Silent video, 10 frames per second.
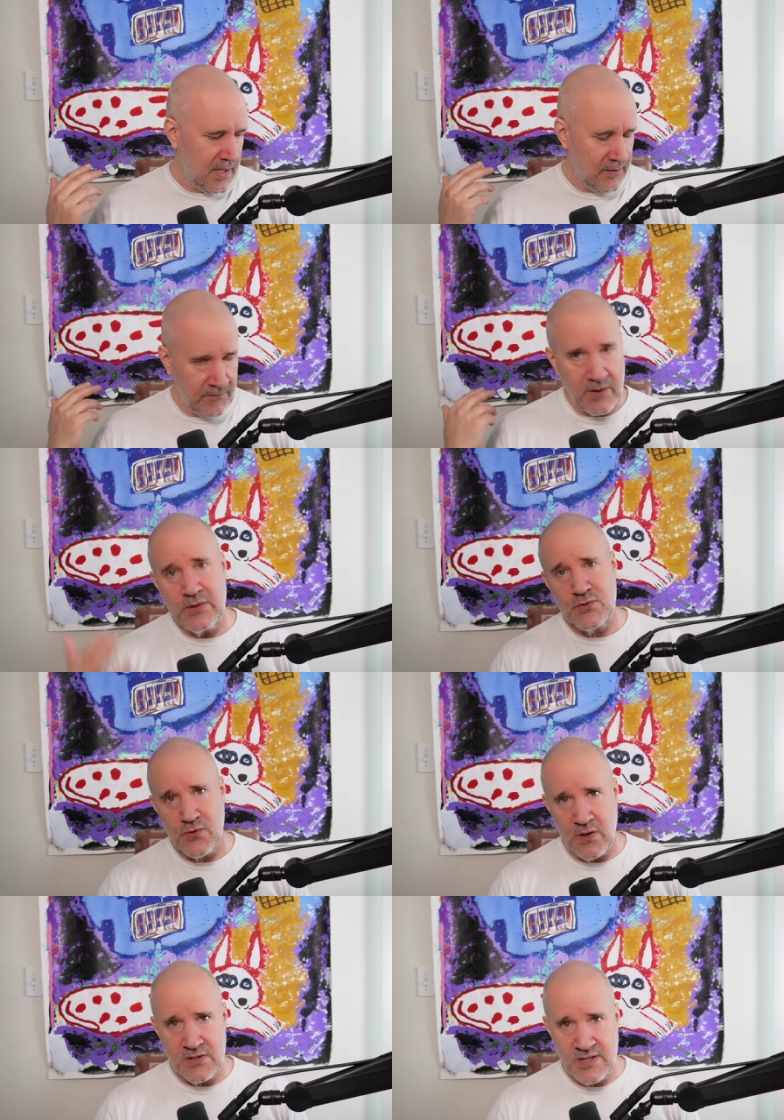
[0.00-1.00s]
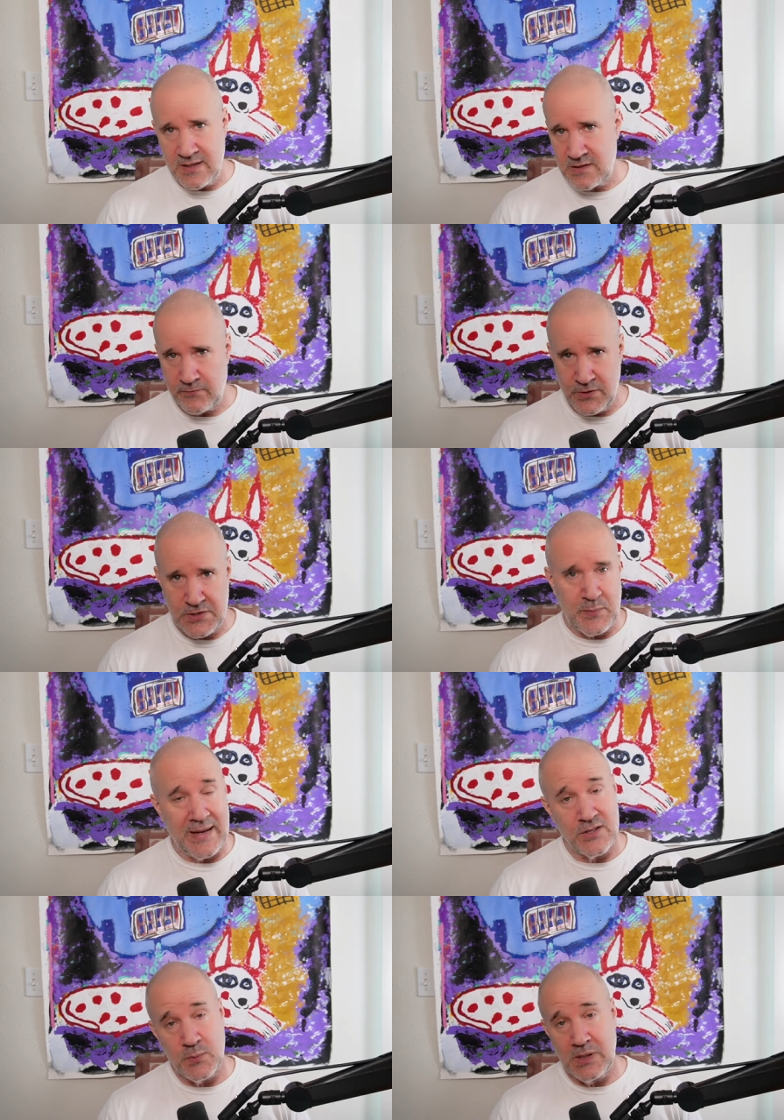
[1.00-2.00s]
A very strong sense of risk
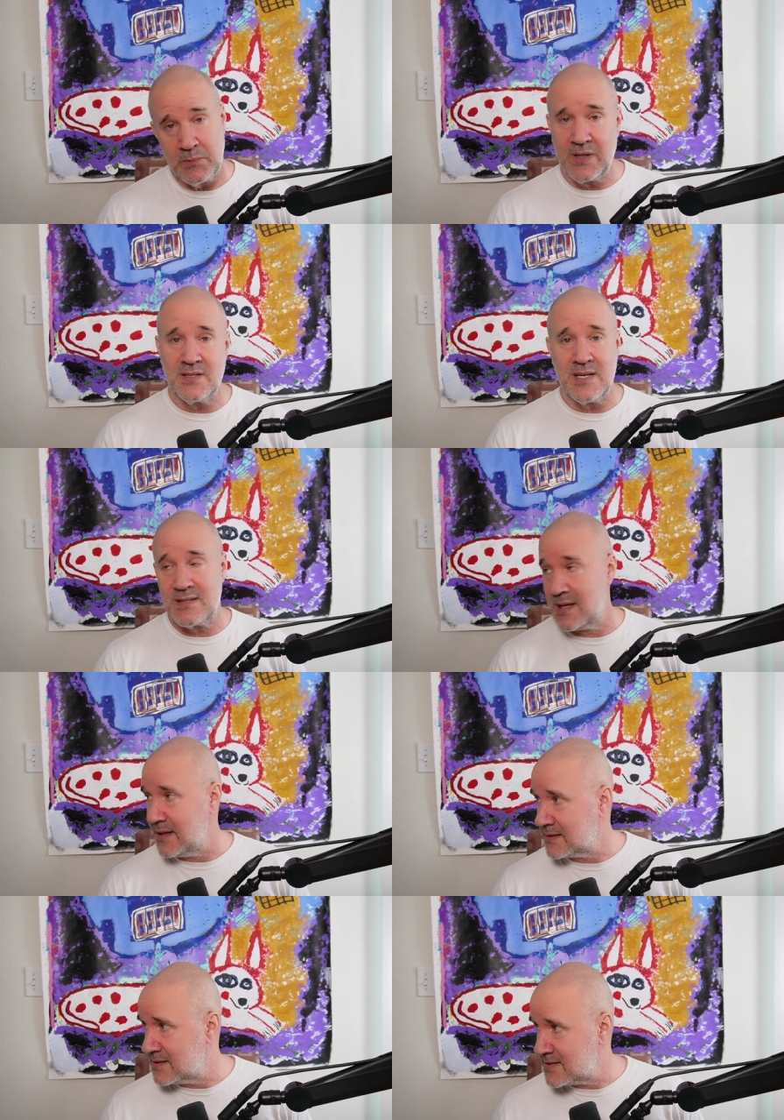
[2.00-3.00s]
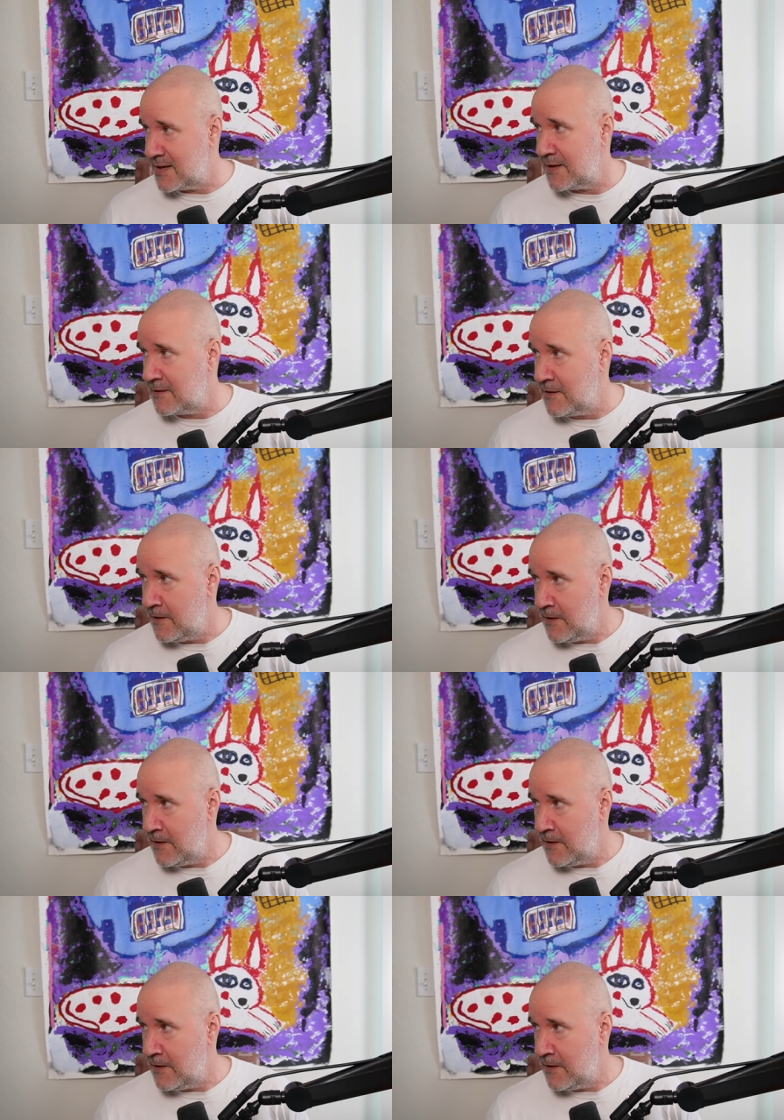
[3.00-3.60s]
management because as I like to say,